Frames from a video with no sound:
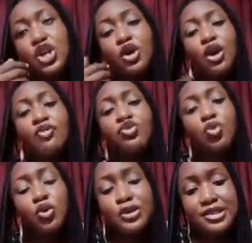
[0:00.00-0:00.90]
You have to
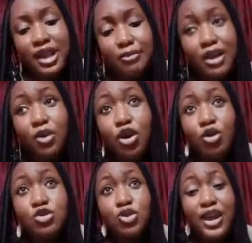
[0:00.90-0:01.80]
work with time. Now you're
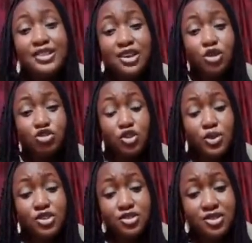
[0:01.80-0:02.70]
going to get 100
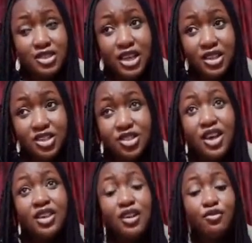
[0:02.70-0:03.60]
questions in English,
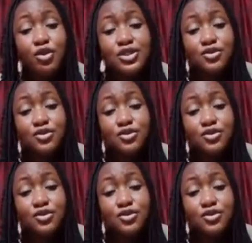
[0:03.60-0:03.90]
then 40